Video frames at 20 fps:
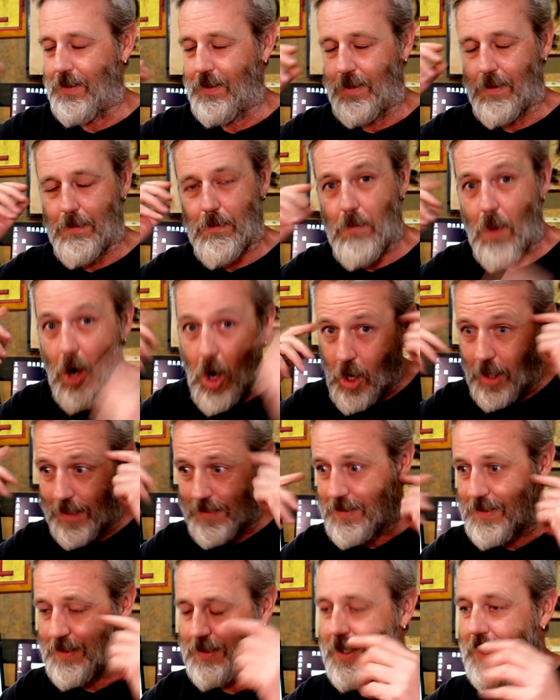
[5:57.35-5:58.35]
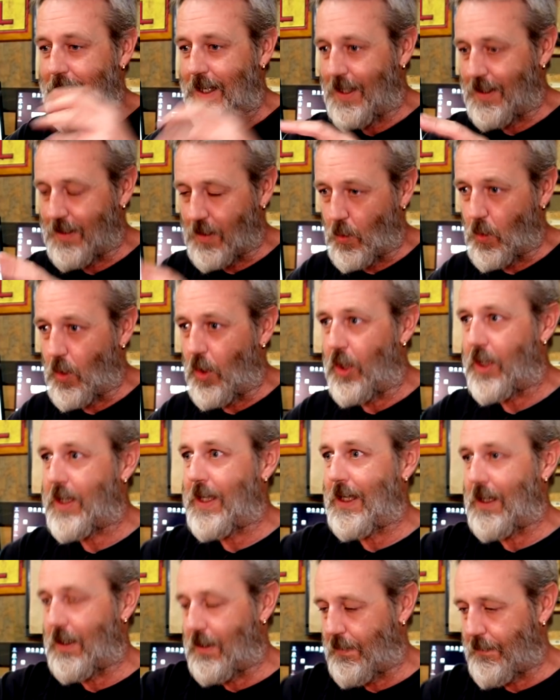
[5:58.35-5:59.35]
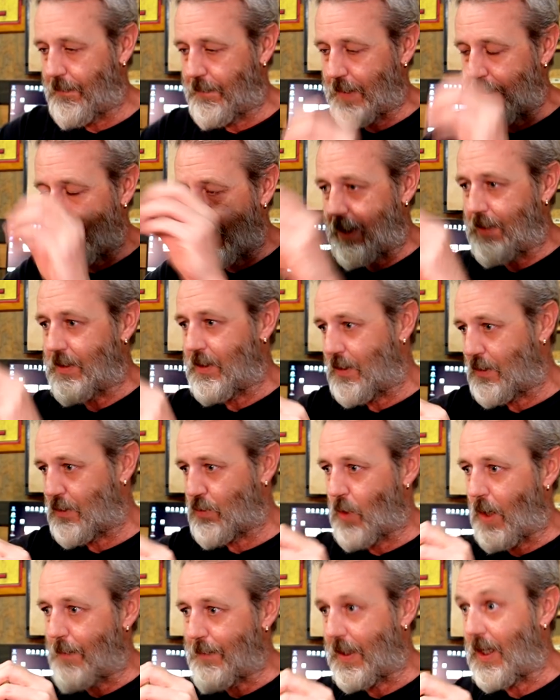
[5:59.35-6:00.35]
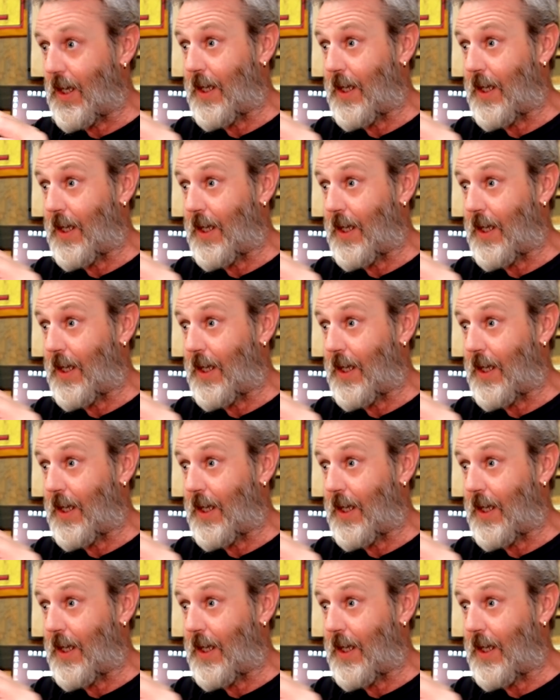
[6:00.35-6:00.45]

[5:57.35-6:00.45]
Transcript: mindset and the working of, you know, swapping.